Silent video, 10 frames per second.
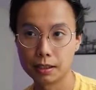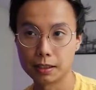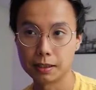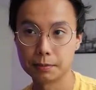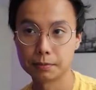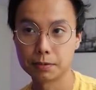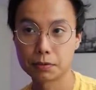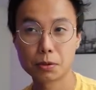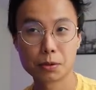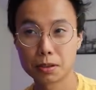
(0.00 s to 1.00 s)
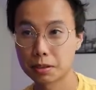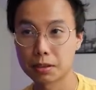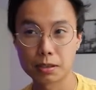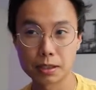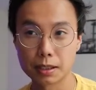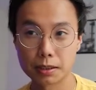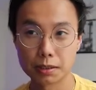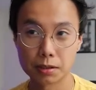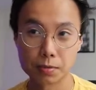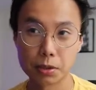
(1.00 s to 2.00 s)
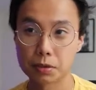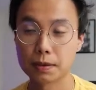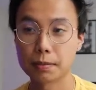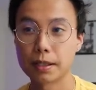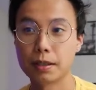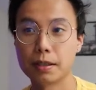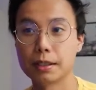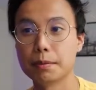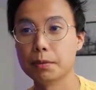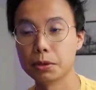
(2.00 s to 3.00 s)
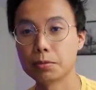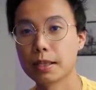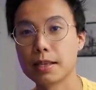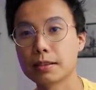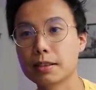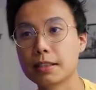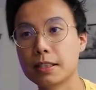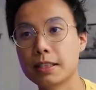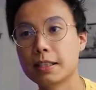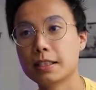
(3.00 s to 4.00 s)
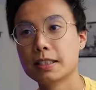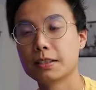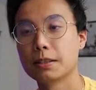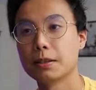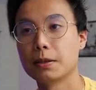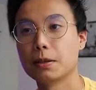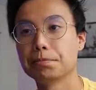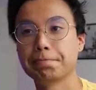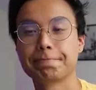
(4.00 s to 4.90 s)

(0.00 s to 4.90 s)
Of course, Cresselias, most of them carry Moonblast, so